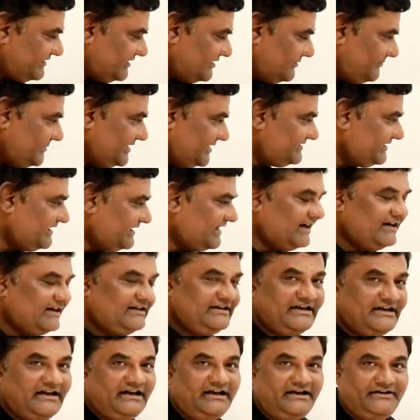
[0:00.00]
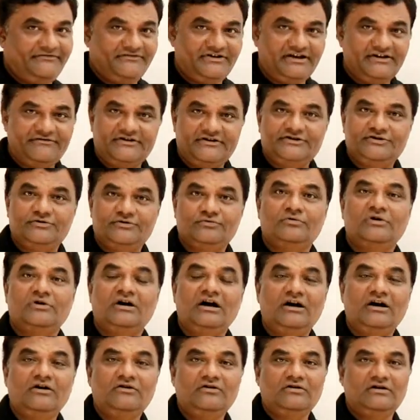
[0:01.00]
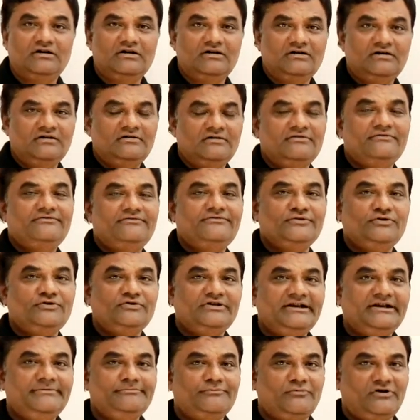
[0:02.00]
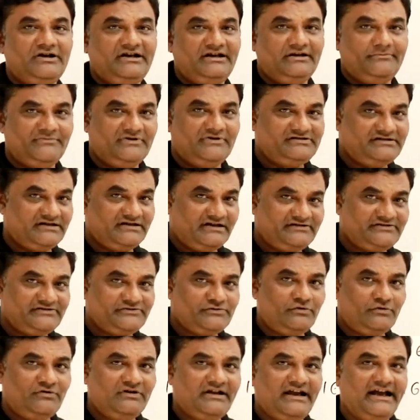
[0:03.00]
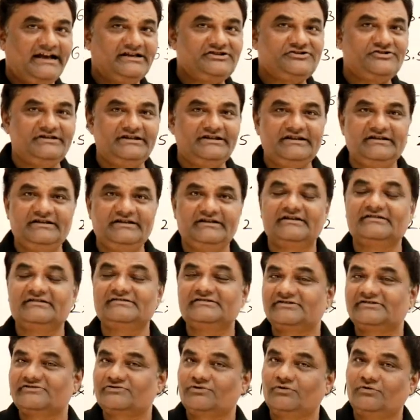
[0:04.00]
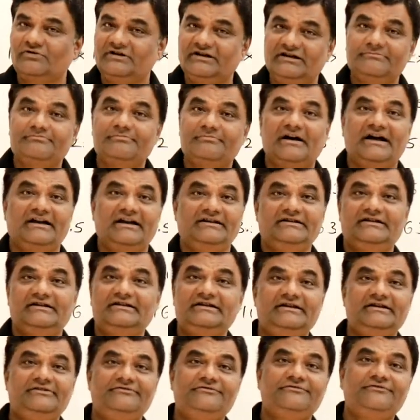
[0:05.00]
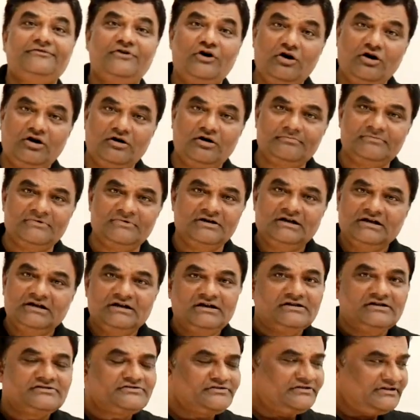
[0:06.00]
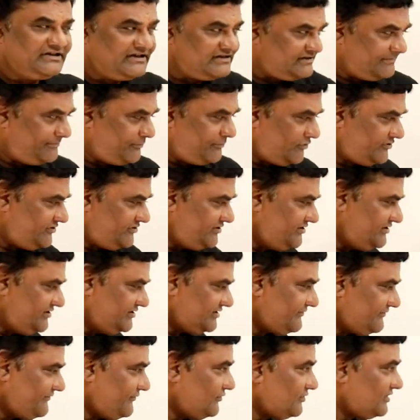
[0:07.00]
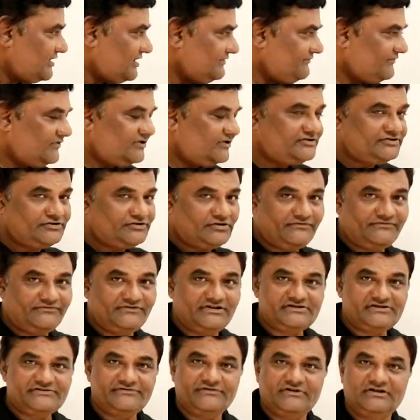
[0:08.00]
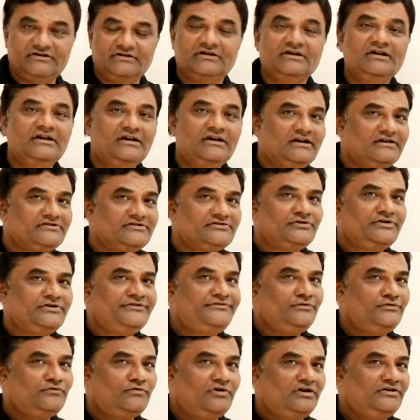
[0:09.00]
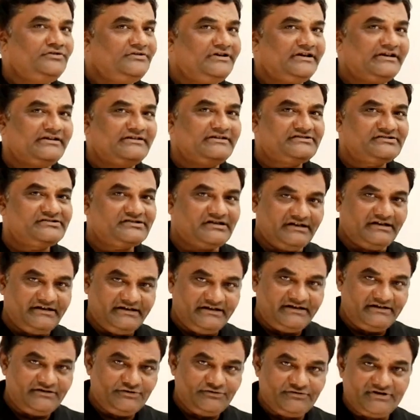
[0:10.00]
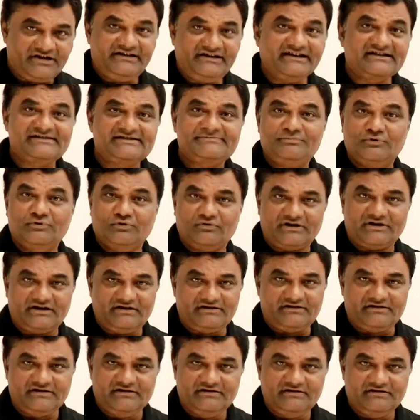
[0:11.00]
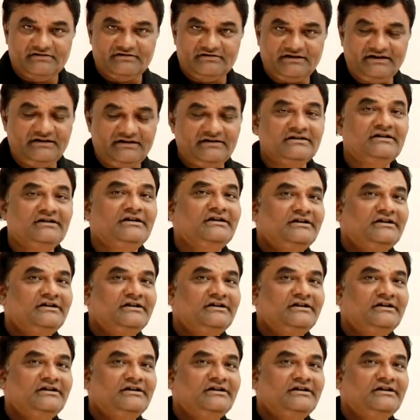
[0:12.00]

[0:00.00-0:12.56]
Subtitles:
a basic idea I have given you how floating point numbers are stored. Actually, it is stored in binary form. So there is a procedure for conversion of this one. So if you want, you can study it, you can explore it, right?